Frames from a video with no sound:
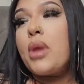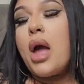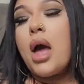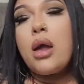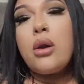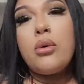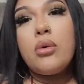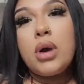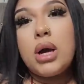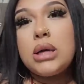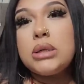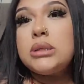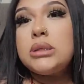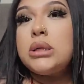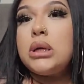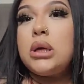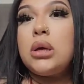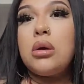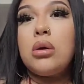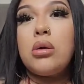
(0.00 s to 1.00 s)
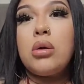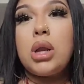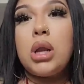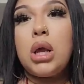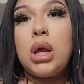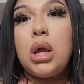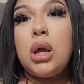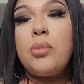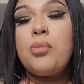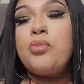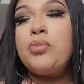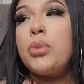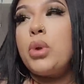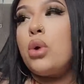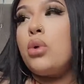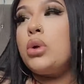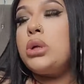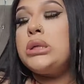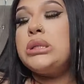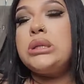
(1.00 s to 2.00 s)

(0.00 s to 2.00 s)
I don't got security. The only